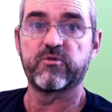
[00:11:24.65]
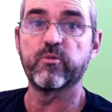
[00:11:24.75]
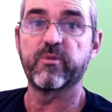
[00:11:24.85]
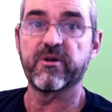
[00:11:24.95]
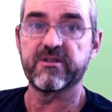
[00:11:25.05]

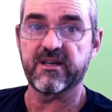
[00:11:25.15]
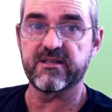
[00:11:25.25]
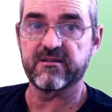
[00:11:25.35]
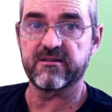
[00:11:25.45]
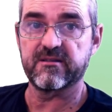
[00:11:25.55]

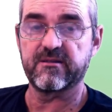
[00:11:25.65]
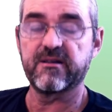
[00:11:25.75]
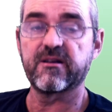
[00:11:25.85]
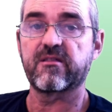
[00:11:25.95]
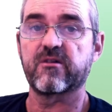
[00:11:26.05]
2.8
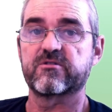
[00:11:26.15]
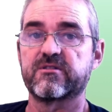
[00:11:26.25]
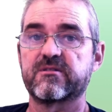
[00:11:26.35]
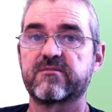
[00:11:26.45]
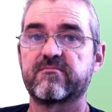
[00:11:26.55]
in
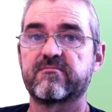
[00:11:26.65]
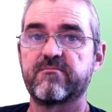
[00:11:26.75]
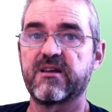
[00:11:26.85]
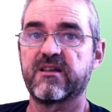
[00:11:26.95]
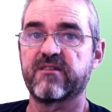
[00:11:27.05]
1,000
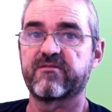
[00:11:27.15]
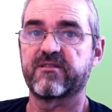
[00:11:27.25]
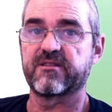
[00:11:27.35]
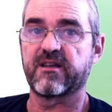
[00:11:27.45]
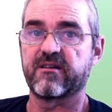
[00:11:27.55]
belief
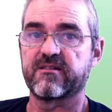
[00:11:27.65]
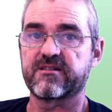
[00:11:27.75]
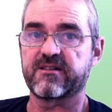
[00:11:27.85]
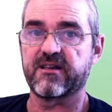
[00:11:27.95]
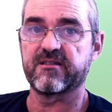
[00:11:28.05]
that tiger
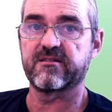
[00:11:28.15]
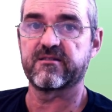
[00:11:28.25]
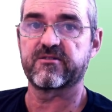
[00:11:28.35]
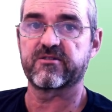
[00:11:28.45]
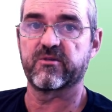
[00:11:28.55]
is right.
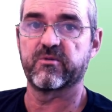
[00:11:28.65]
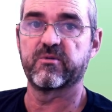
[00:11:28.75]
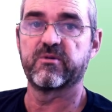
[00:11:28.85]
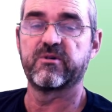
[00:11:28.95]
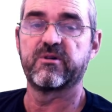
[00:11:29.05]

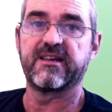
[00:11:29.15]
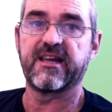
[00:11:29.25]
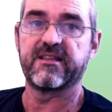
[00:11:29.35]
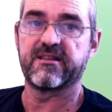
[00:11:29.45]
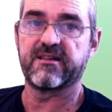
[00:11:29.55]
So
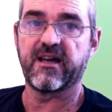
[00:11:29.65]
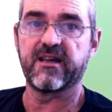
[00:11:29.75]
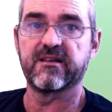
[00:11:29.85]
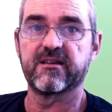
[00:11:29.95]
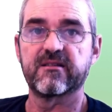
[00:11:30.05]

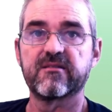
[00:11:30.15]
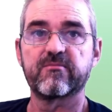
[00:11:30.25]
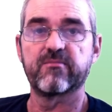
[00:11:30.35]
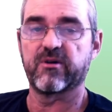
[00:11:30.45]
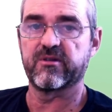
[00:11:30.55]
99
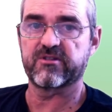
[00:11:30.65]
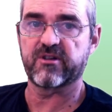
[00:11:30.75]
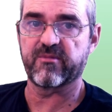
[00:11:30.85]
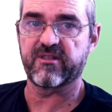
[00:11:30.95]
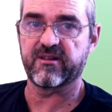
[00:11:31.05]
point
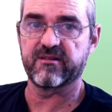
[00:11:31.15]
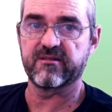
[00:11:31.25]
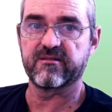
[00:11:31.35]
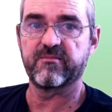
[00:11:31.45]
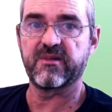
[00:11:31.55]
something
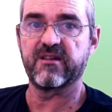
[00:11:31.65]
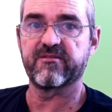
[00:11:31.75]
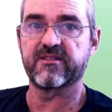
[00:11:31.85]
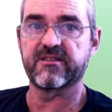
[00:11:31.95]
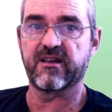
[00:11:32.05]

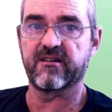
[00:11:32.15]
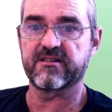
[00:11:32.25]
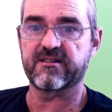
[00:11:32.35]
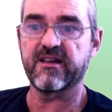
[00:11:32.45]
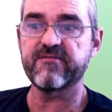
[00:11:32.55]
believe that tiger
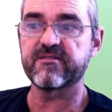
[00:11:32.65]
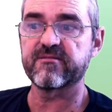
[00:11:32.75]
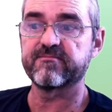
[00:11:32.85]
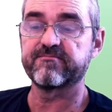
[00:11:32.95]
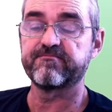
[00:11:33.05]
is left.
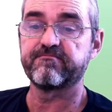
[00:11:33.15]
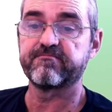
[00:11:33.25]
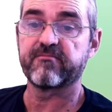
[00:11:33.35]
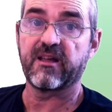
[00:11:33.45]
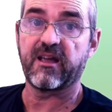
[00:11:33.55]

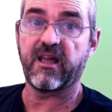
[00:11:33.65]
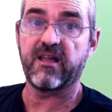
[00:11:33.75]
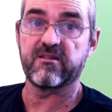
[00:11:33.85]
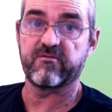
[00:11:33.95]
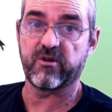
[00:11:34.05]

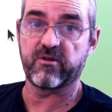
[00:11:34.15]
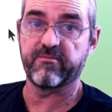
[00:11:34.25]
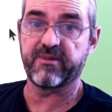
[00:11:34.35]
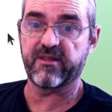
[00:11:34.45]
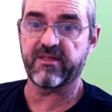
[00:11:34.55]
And if we
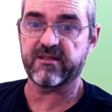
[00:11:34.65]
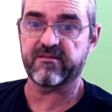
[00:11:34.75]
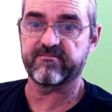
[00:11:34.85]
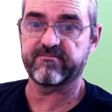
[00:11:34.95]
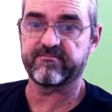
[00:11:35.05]
compare that,